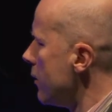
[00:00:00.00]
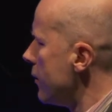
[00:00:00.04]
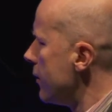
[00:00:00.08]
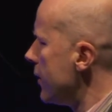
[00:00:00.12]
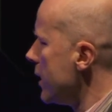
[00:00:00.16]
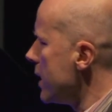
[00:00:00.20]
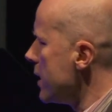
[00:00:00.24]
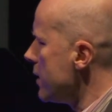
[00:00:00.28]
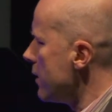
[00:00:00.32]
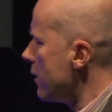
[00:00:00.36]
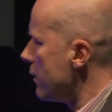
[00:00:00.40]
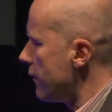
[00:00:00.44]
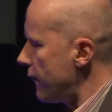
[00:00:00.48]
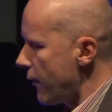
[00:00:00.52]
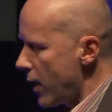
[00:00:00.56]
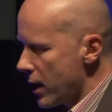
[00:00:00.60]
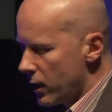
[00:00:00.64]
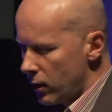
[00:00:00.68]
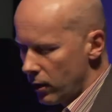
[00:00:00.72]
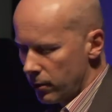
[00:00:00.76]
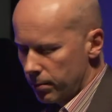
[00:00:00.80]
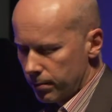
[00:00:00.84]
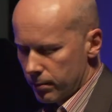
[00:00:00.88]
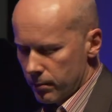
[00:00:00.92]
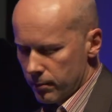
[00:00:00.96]
The
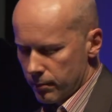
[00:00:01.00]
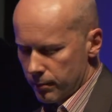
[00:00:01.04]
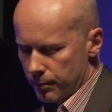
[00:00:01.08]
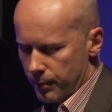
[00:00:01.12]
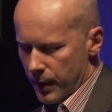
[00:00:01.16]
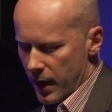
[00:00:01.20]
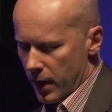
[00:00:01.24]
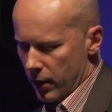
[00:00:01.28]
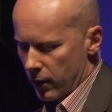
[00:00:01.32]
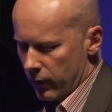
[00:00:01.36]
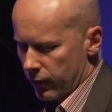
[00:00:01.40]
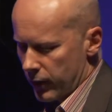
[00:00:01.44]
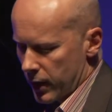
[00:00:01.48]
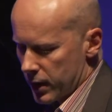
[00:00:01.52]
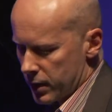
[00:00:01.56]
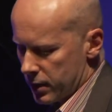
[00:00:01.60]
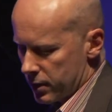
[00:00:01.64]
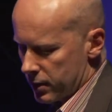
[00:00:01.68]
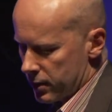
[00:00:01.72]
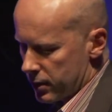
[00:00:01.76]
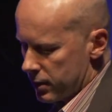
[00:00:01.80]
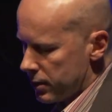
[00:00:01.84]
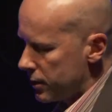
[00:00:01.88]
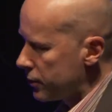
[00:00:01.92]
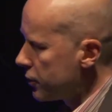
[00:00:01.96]
final bit of
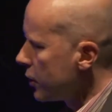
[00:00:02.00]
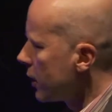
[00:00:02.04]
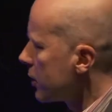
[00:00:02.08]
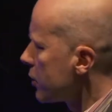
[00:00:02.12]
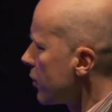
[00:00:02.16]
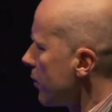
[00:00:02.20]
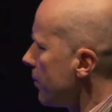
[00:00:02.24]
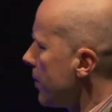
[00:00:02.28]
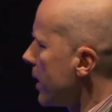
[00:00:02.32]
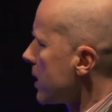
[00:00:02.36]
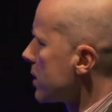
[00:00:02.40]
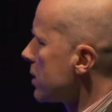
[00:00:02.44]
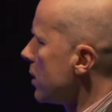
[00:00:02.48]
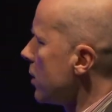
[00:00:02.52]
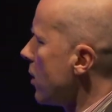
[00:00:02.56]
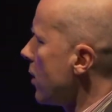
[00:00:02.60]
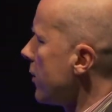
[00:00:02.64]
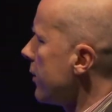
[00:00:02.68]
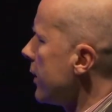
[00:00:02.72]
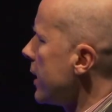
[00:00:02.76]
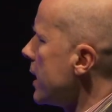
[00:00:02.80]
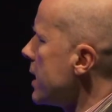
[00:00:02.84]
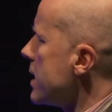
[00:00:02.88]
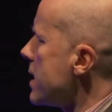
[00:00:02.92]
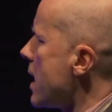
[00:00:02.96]
this jigsaw puzzle
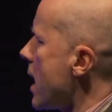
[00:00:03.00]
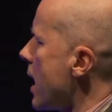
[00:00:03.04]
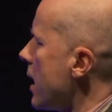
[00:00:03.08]
on the,